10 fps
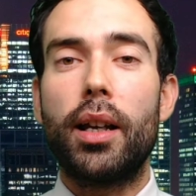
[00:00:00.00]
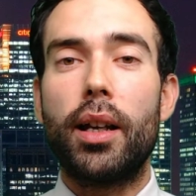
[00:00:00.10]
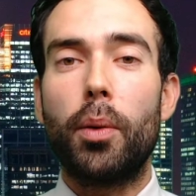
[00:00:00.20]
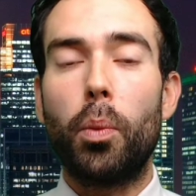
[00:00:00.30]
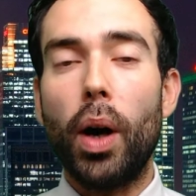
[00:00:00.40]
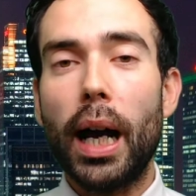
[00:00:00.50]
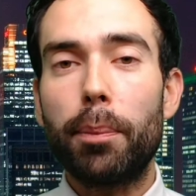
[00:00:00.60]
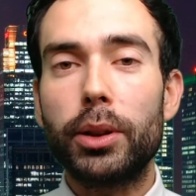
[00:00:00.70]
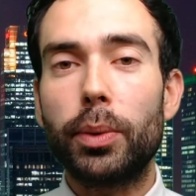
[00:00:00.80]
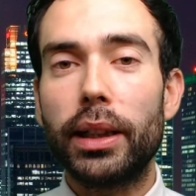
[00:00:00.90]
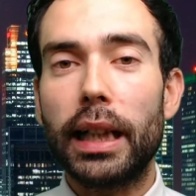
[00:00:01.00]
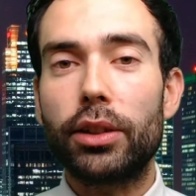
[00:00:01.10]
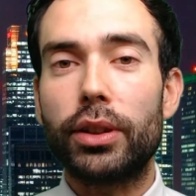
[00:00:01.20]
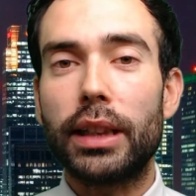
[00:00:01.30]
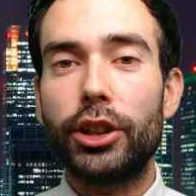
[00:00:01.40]
What happens when the next
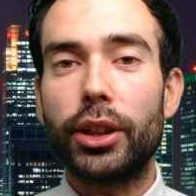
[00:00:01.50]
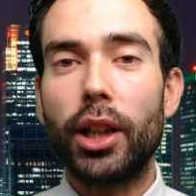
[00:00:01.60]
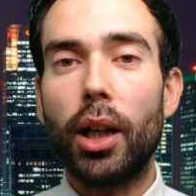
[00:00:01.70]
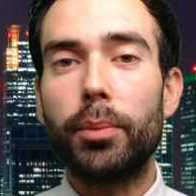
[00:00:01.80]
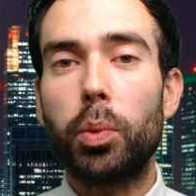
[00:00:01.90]
recession comes?